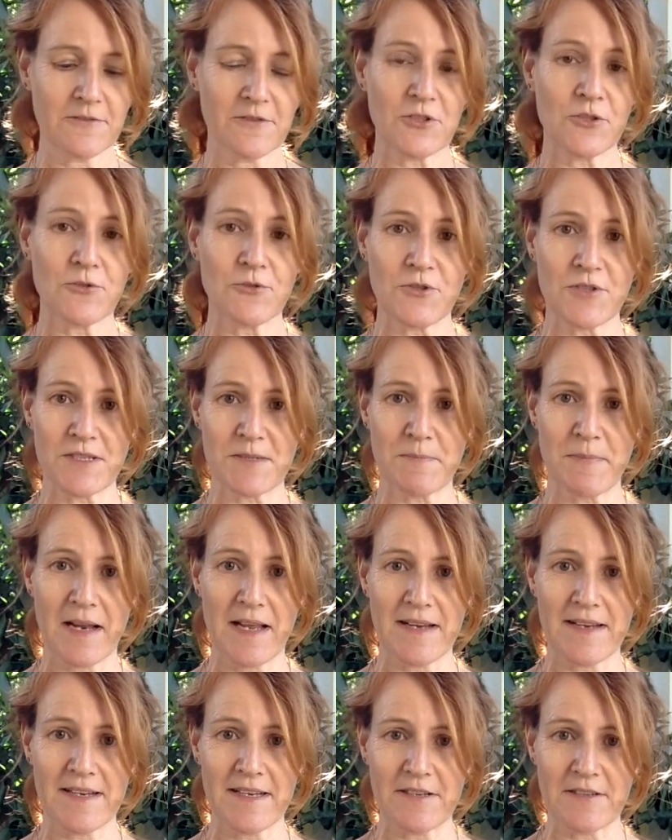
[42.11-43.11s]
children's
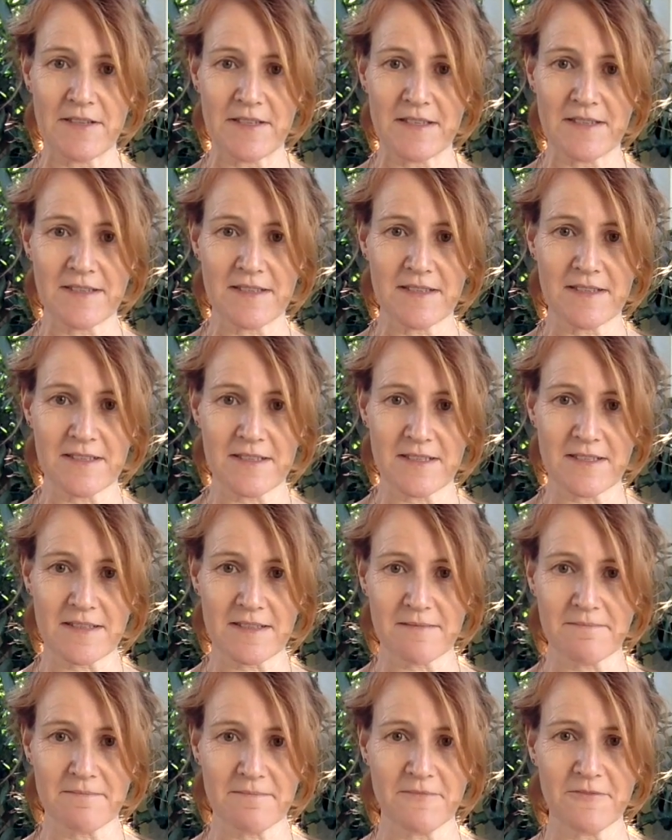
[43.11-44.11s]
play areas. It's
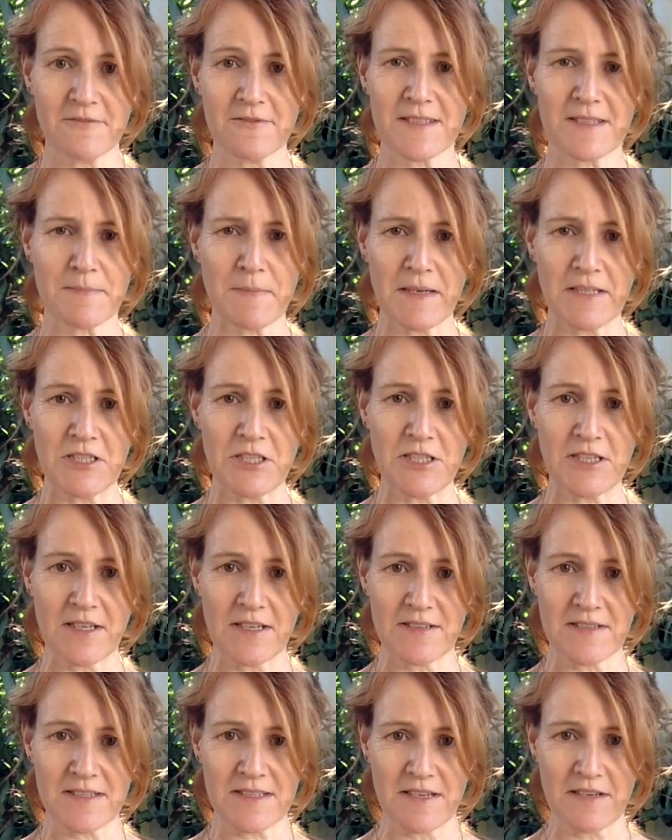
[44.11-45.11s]
just spongy kind
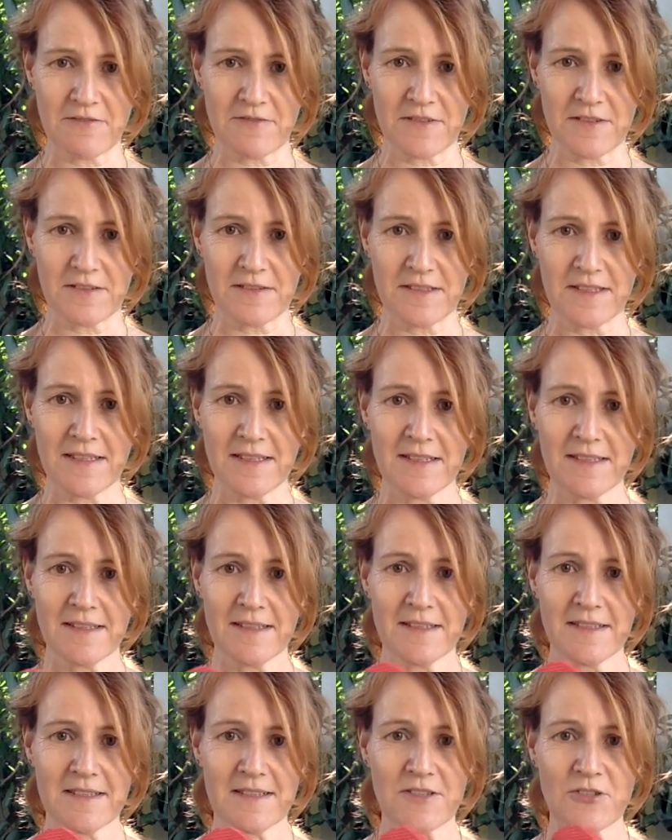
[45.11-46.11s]
of stuff. The
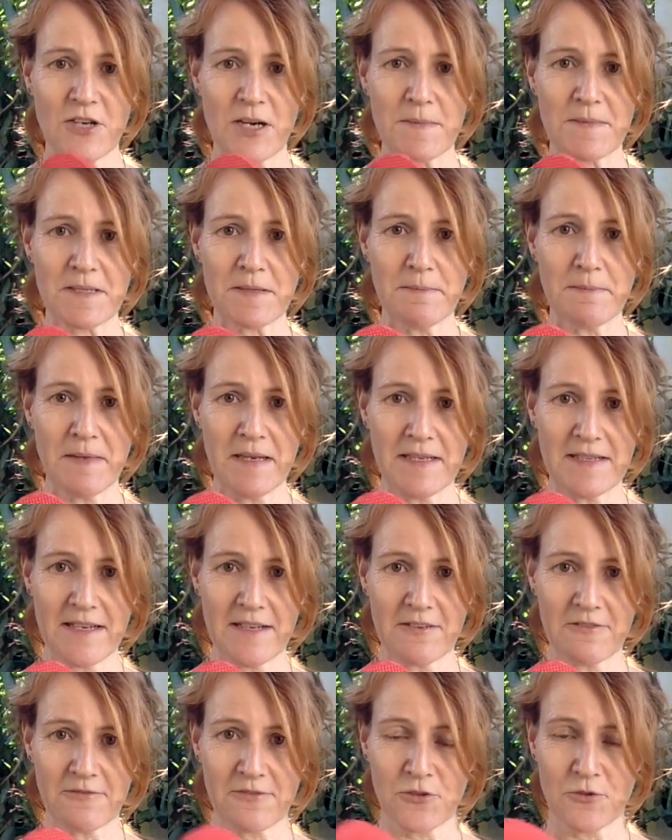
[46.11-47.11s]
straps are made
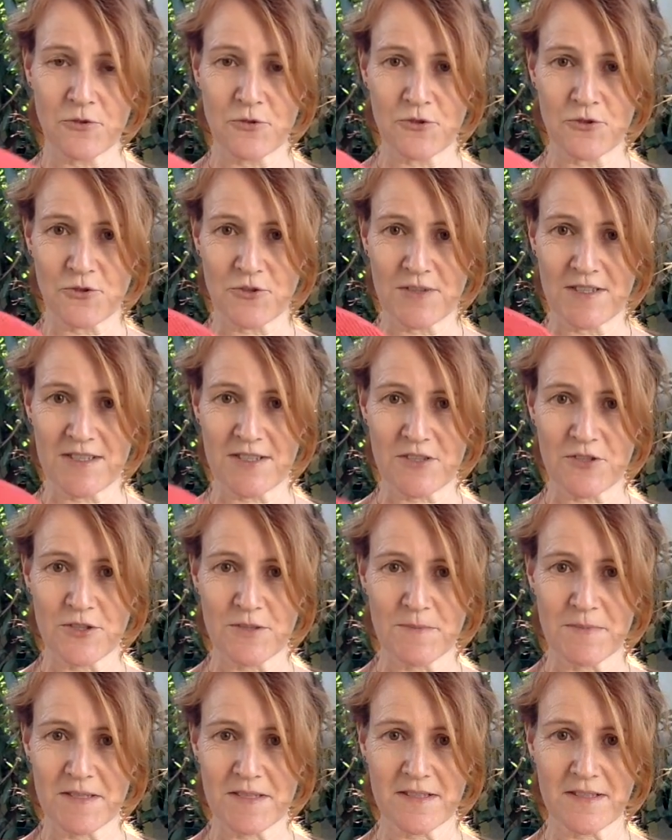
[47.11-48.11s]
out of corduroy
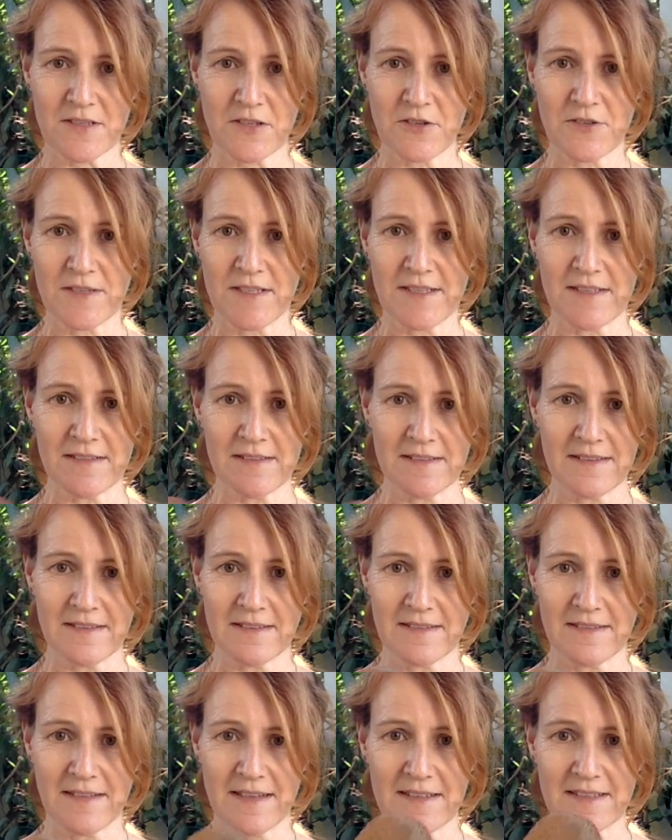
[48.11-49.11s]
strips sewn in
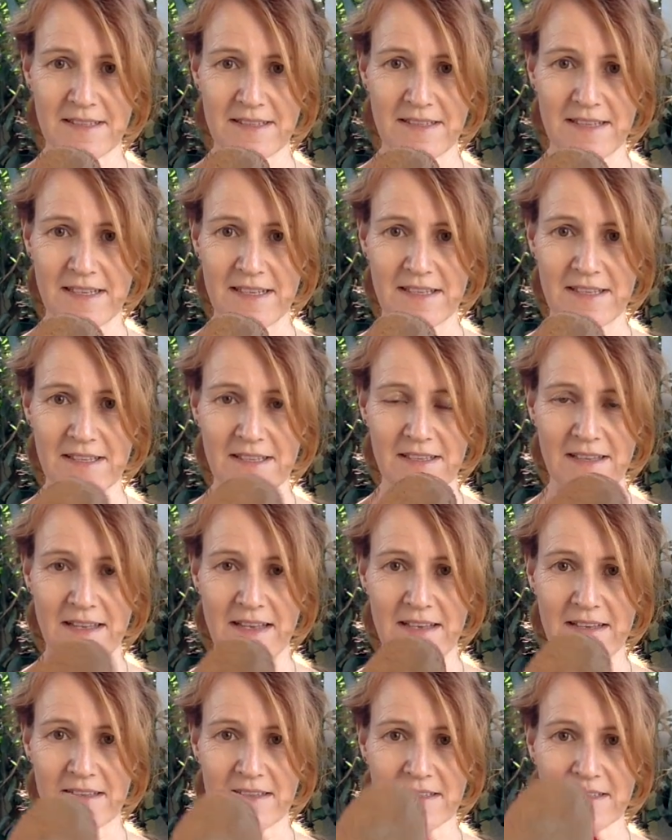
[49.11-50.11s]
underneath,
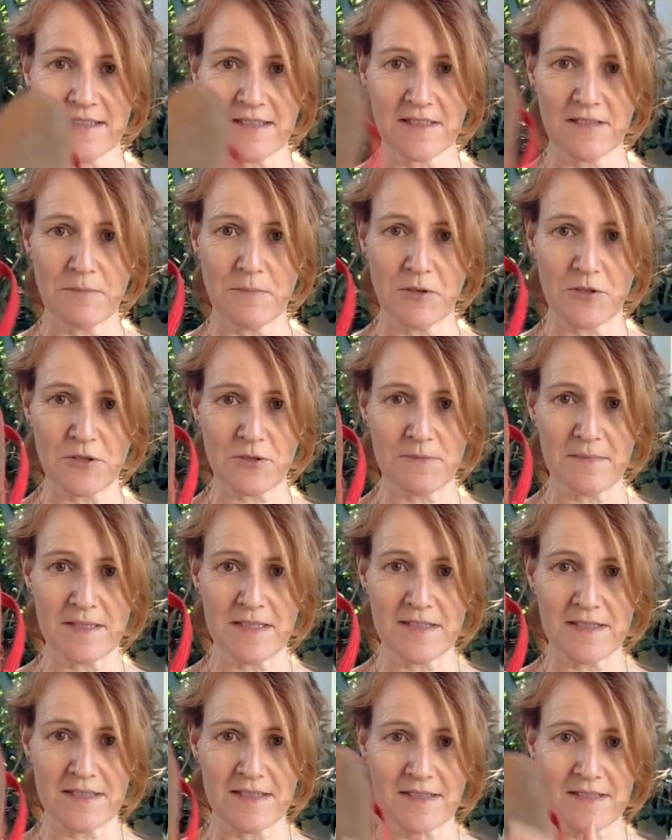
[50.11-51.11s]
and the bottom
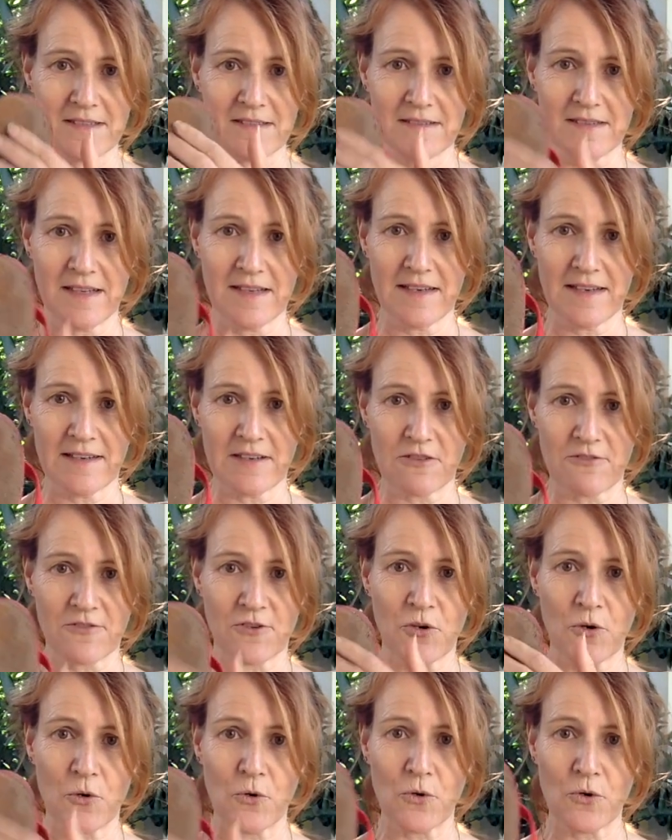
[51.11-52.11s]
is just a layer of
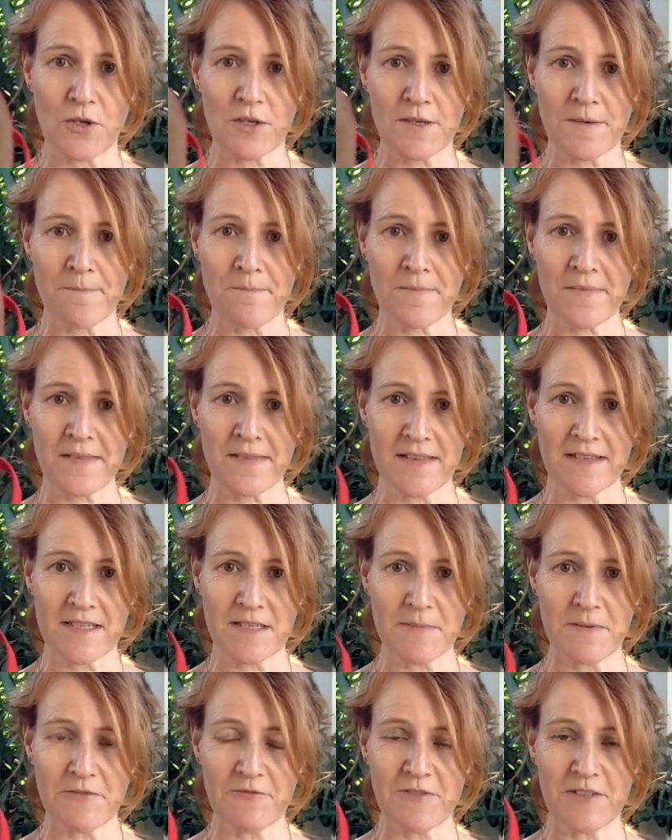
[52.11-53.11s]
cork
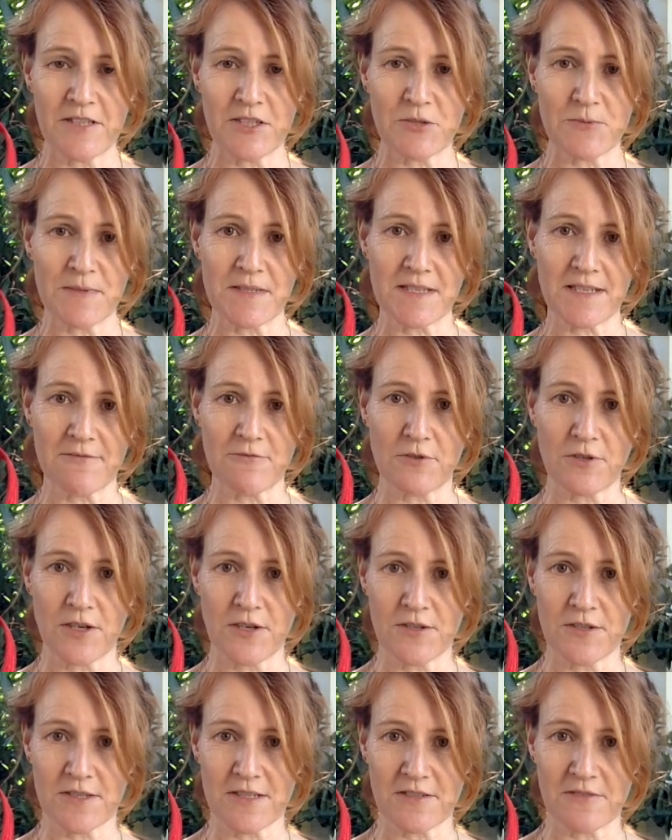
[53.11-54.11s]
that's been finished with several
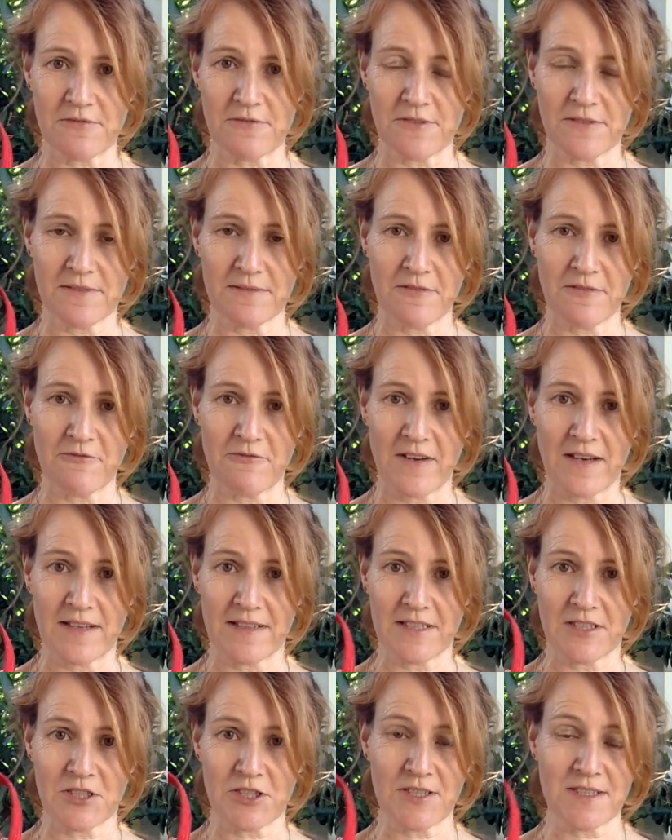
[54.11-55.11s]
coats of
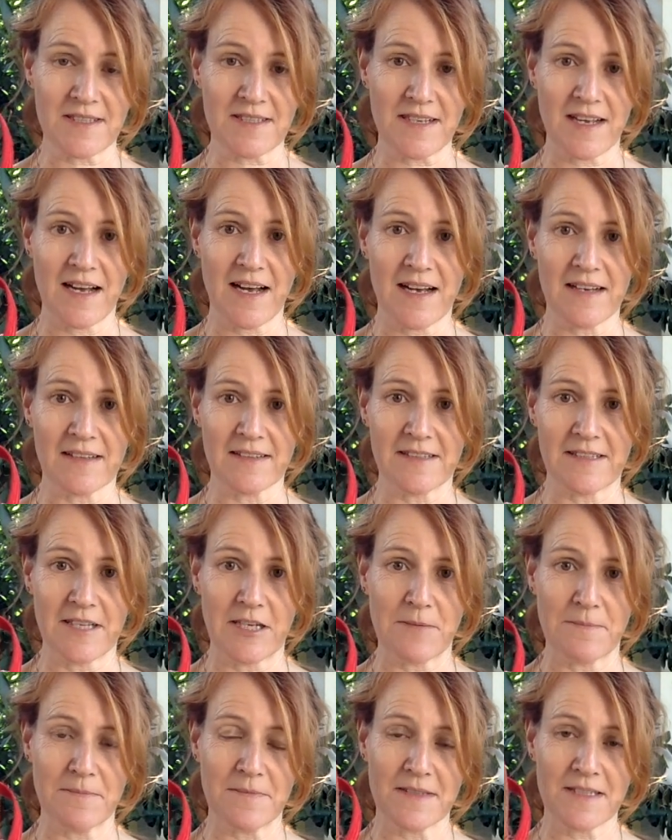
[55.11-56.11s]
varnish just to harden it
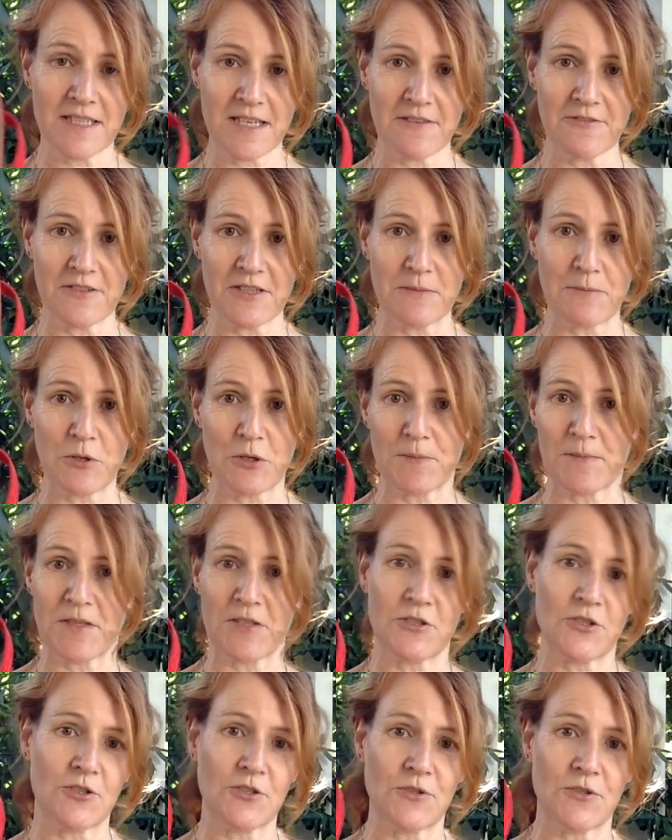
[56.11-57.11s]
up, toughen the bottom of the
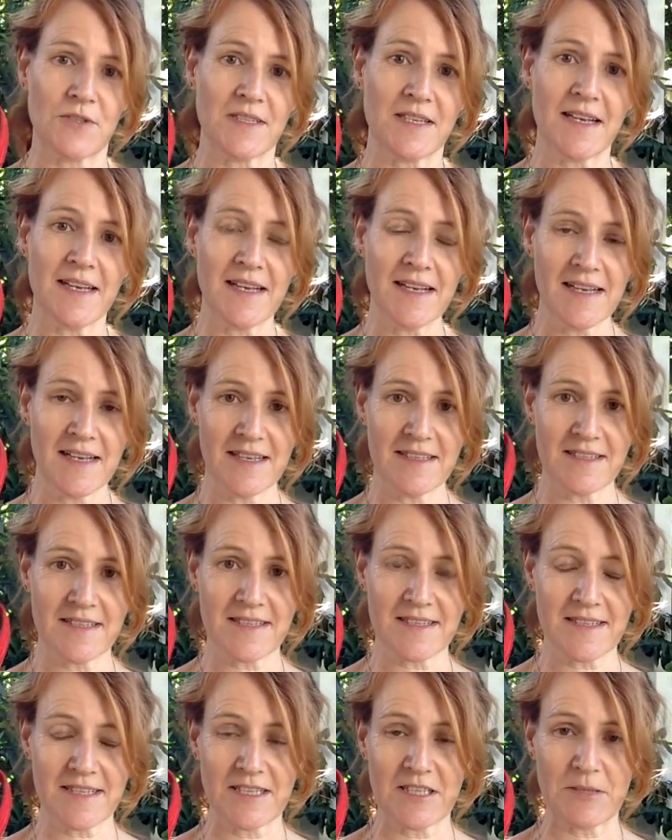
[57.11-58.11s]
shoes, and
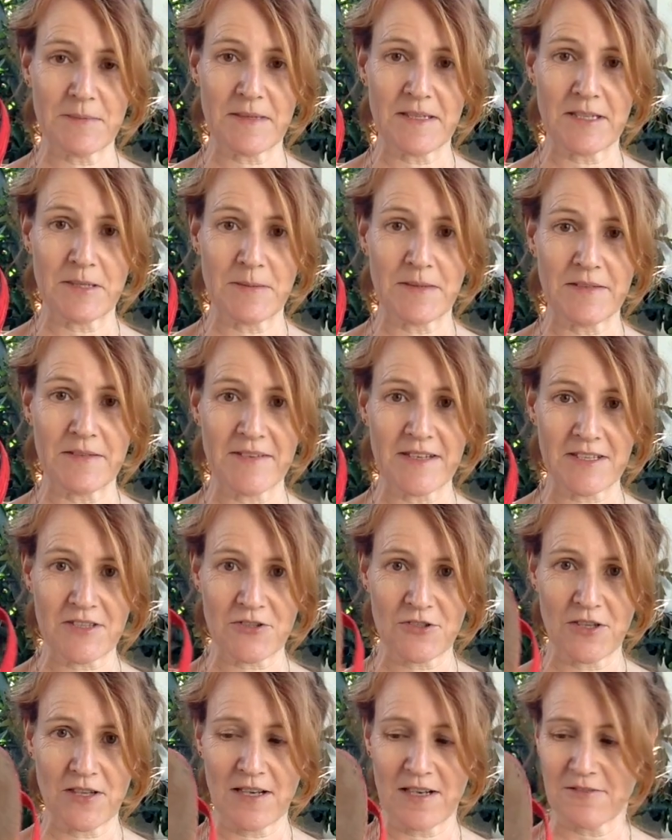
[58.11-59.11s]
just to give them a little bit of
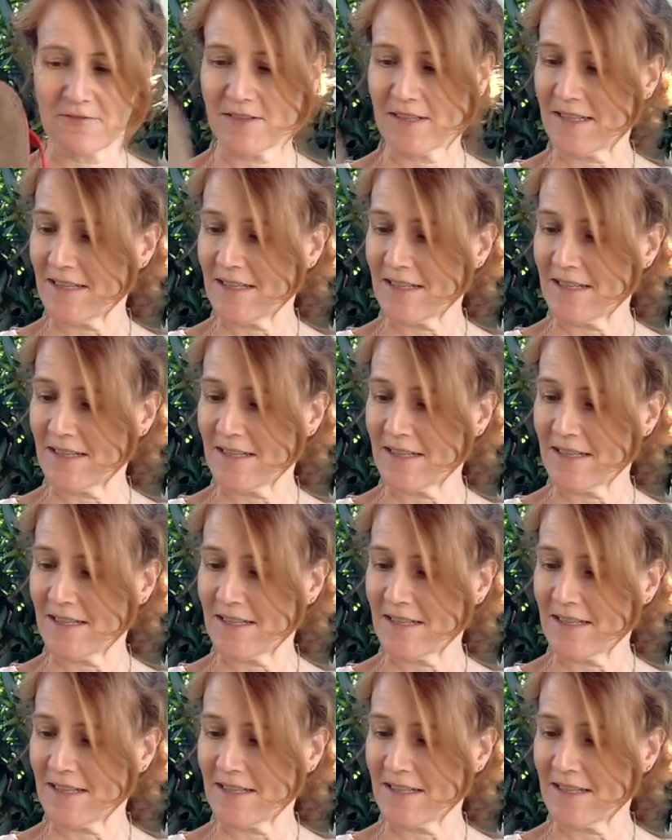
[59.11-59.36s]
extra life.